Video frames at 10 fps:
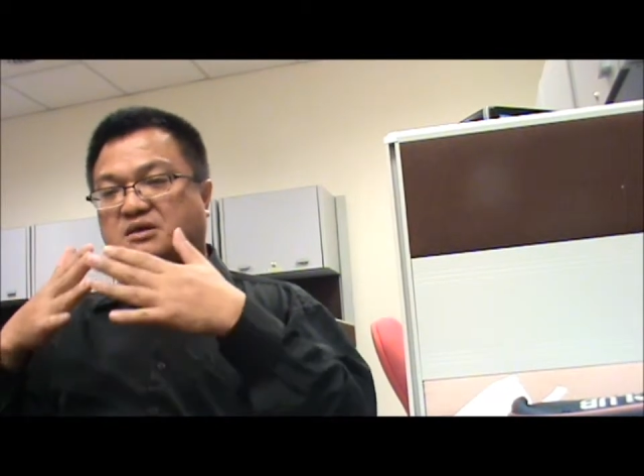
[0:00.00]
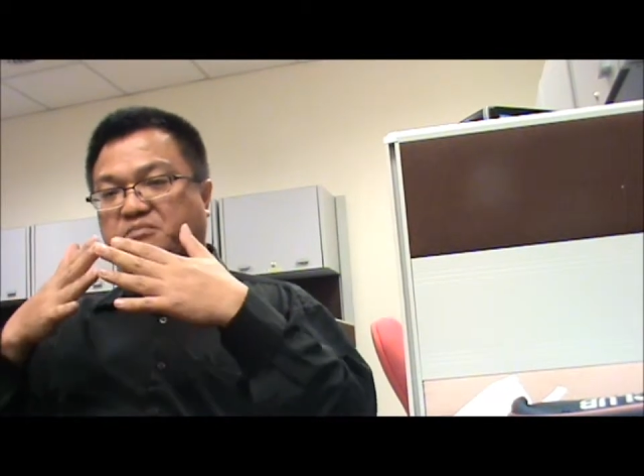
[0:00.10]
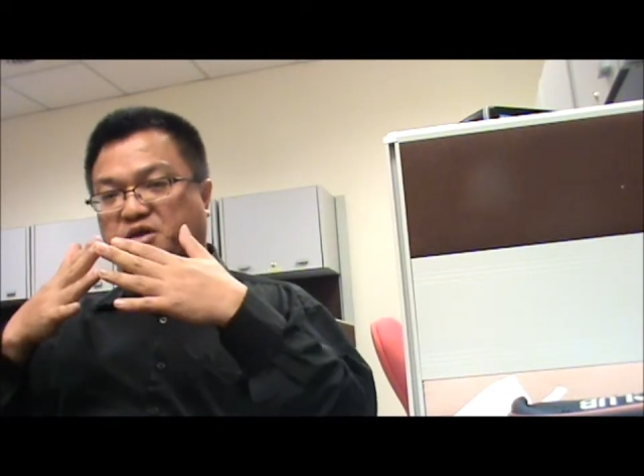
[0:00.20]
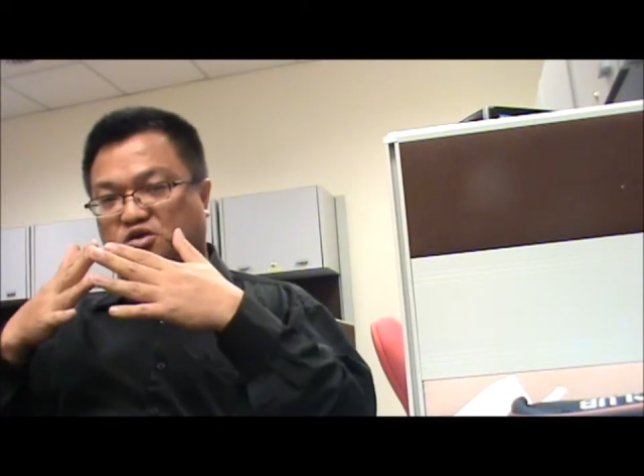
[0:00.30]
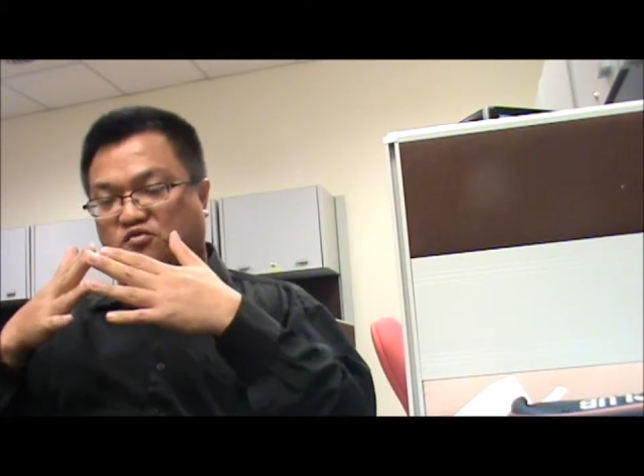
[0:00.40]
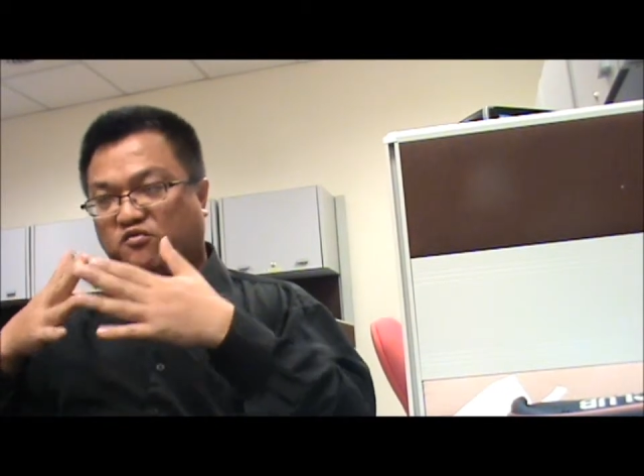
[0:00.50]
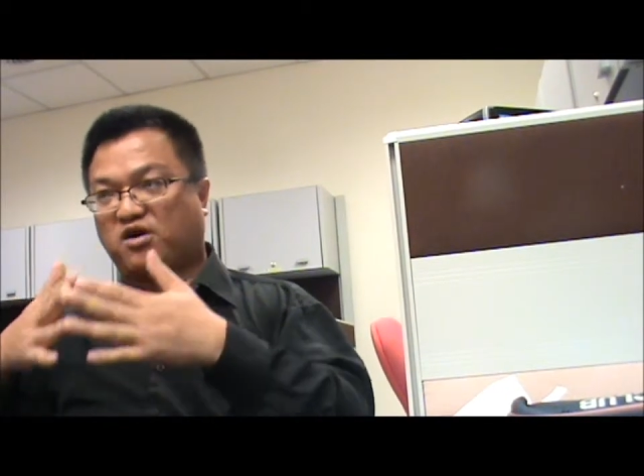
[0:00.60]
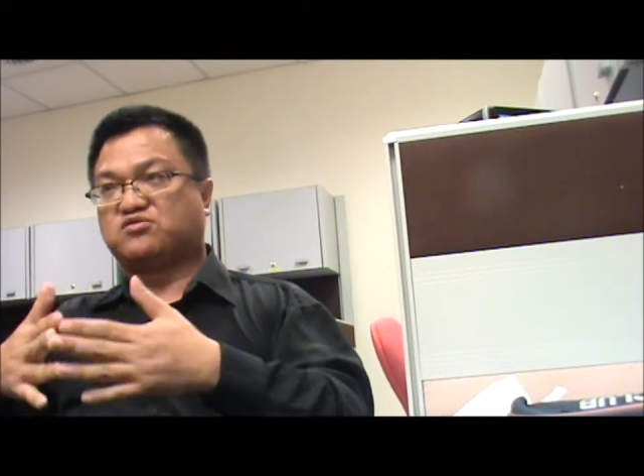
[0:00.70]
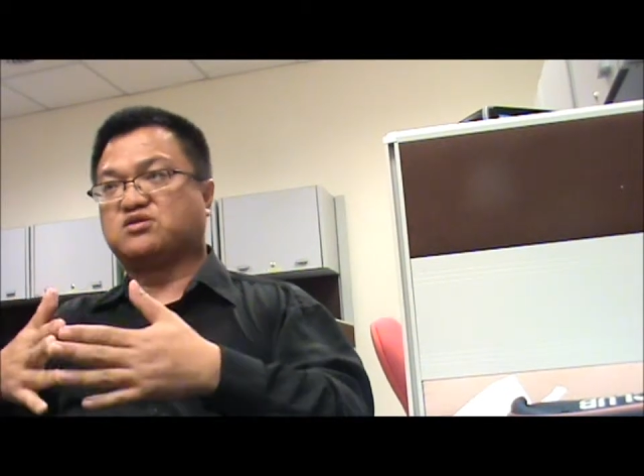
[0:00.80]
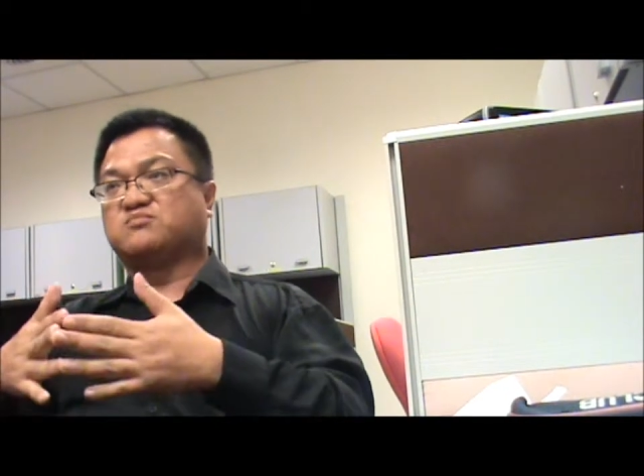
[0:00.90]
make you
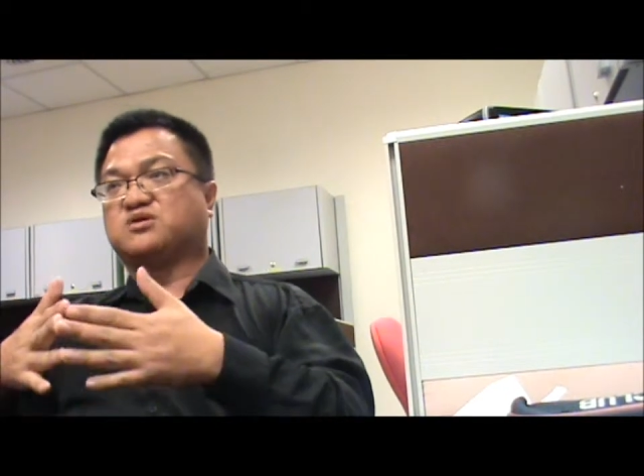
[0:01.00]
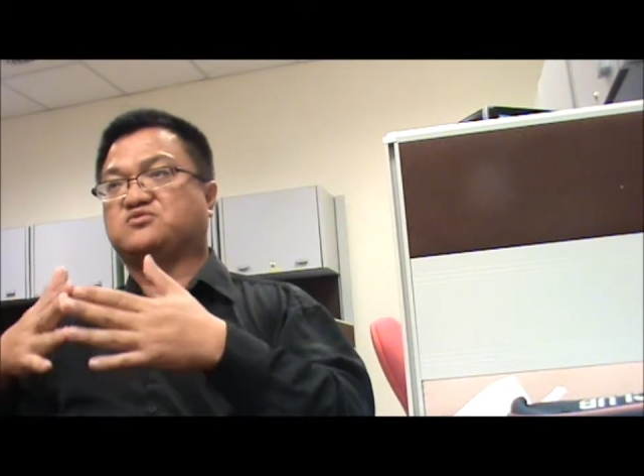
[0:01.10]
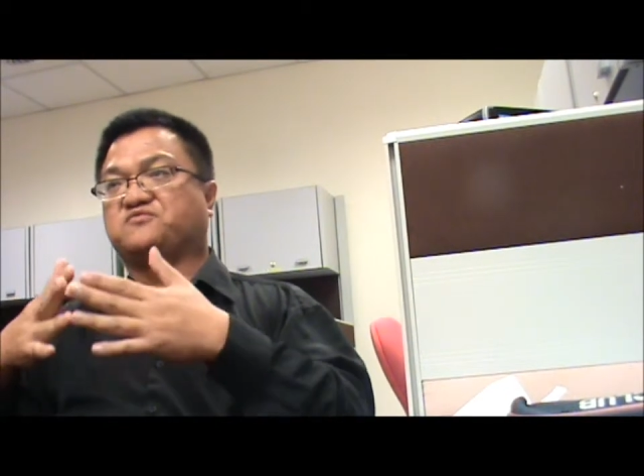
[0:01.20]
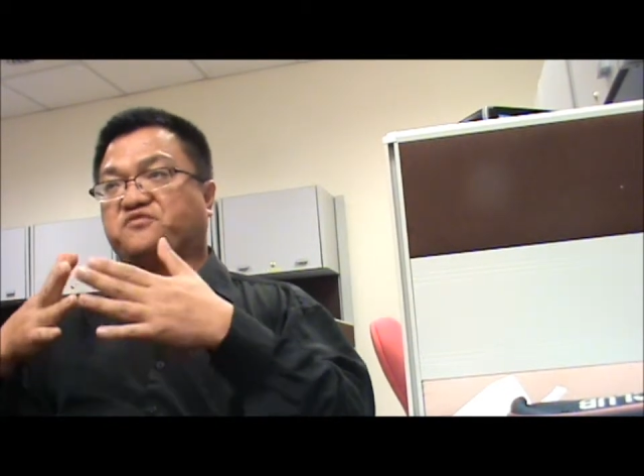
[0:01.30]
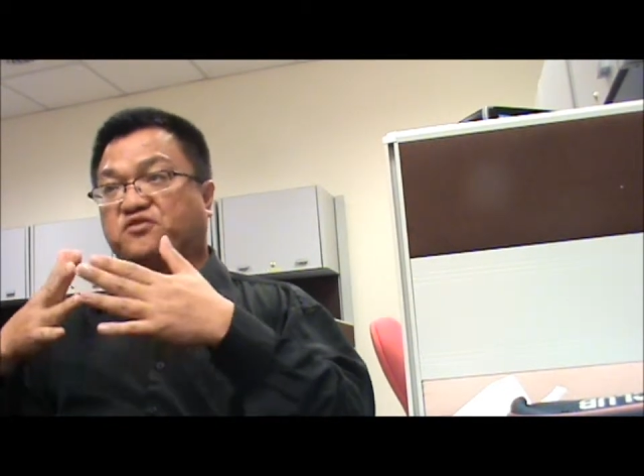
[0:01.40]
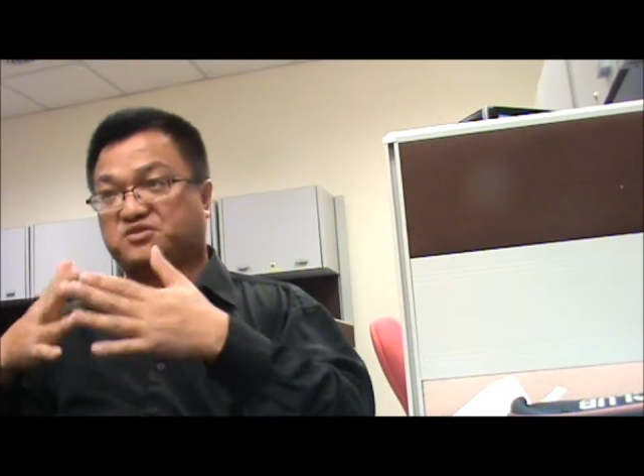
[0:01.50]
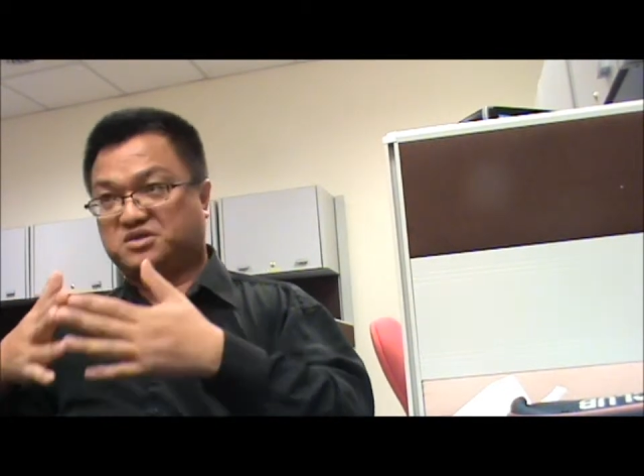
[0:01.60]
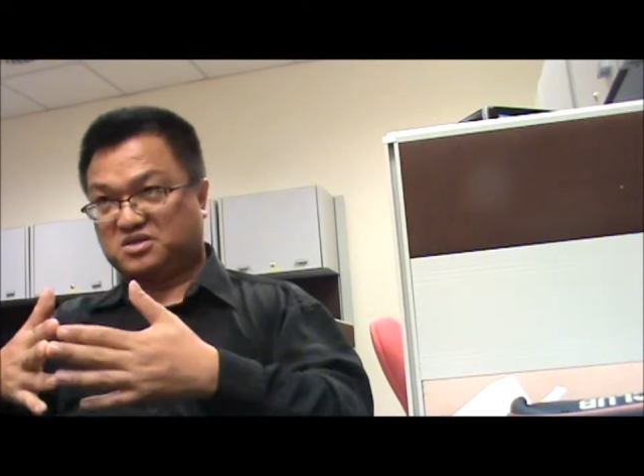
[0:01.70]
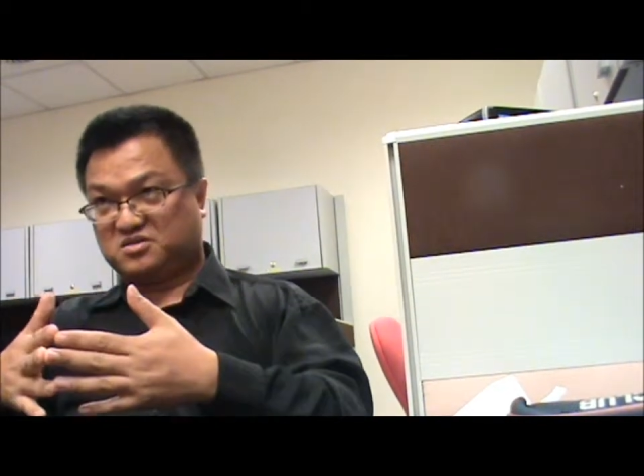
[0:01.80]
vulnerable to foreign